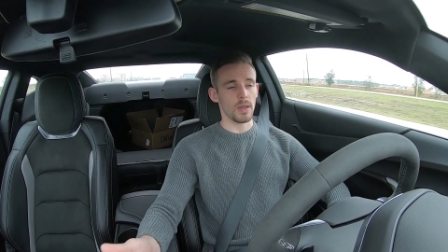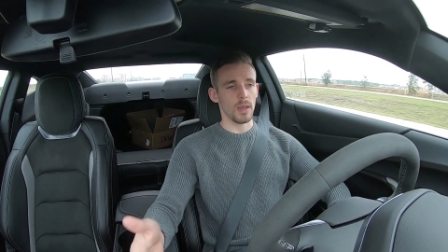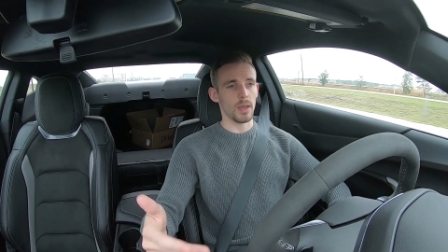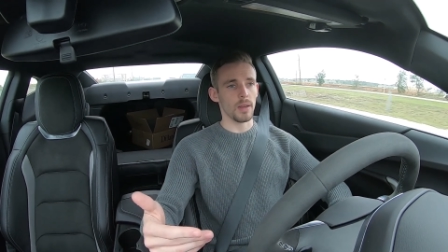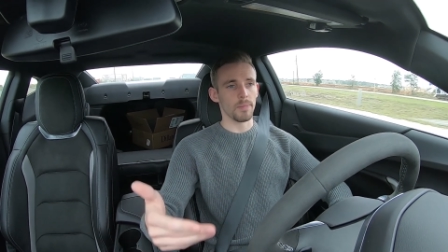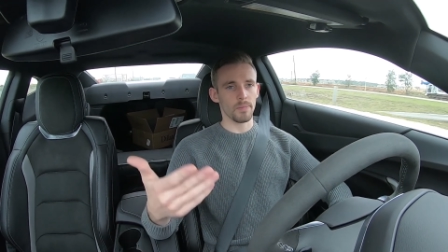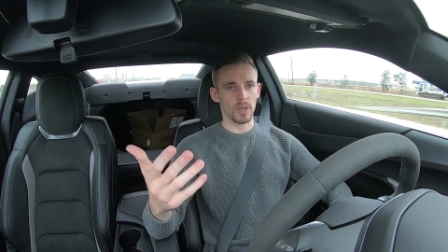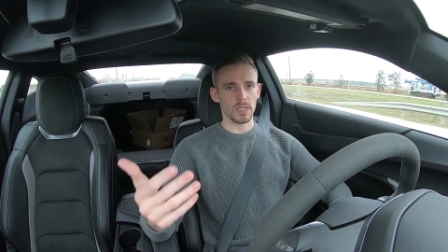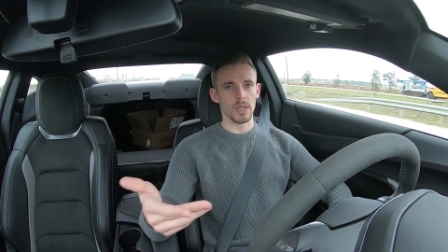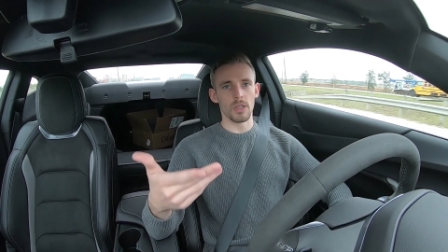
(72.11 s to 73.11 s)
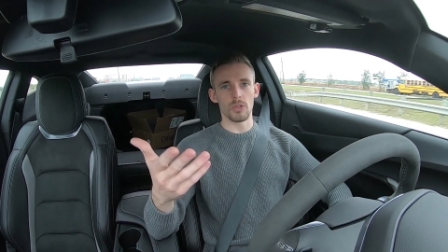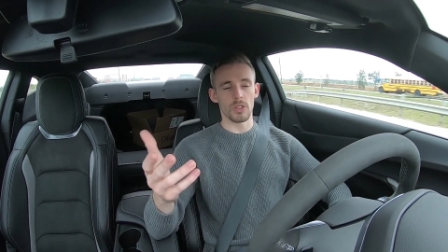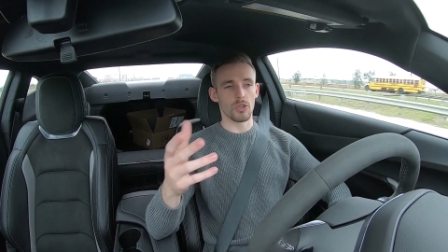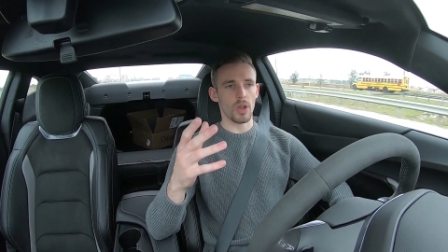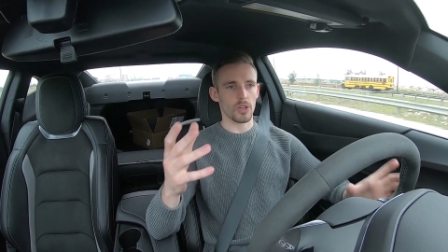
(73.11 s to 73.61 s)
and like I said, it uses
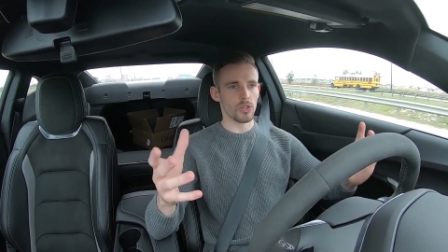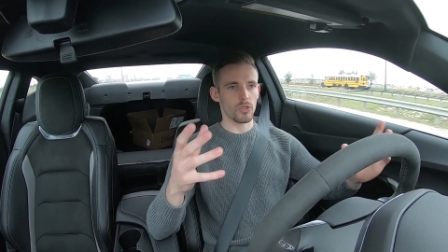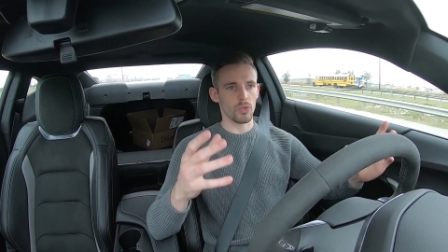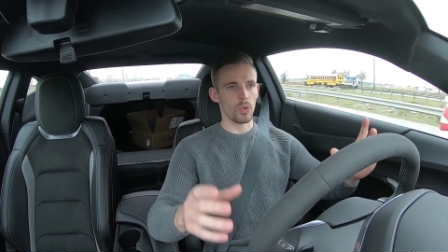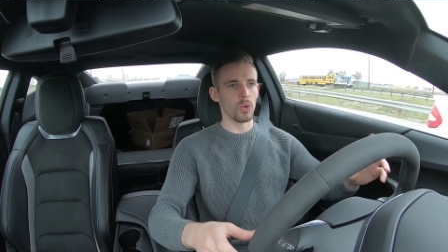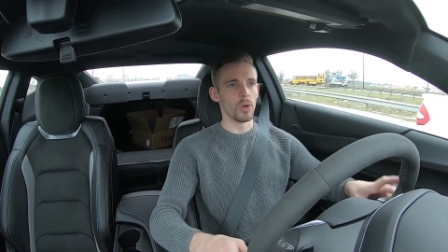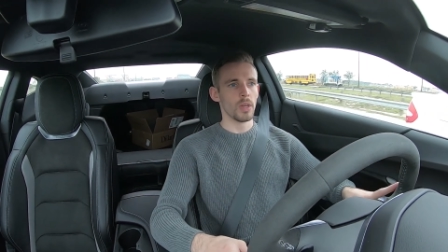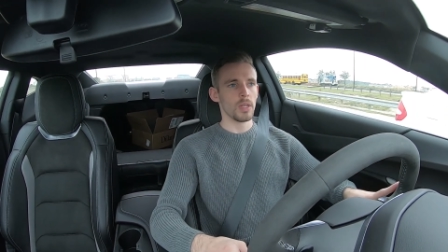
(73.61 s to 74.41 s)
the traction control